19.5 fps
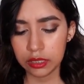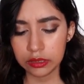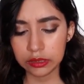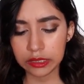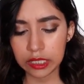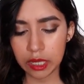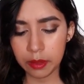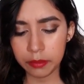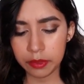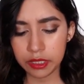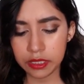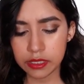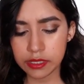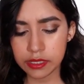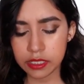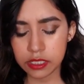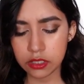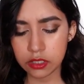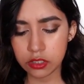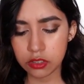lemon
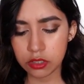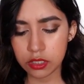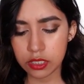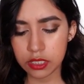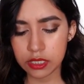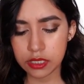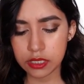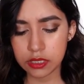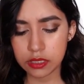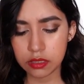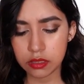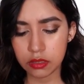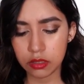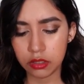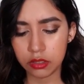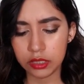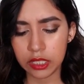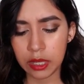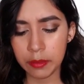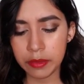
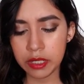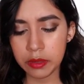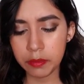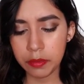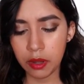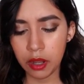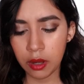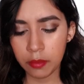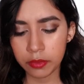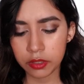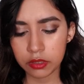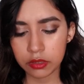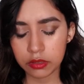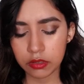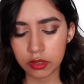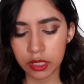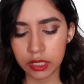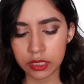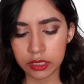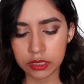and
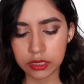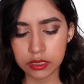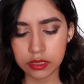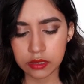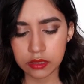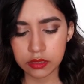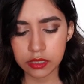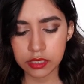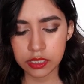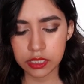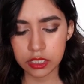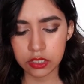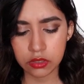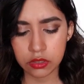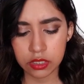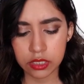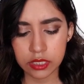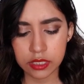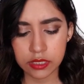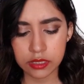pomegranate
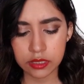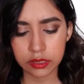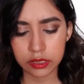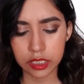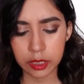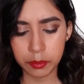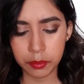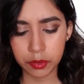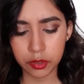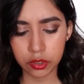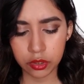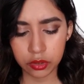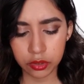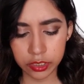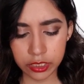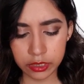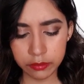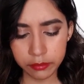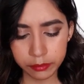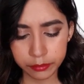citrus lip
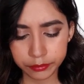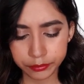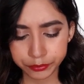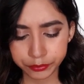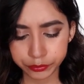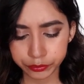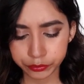cream.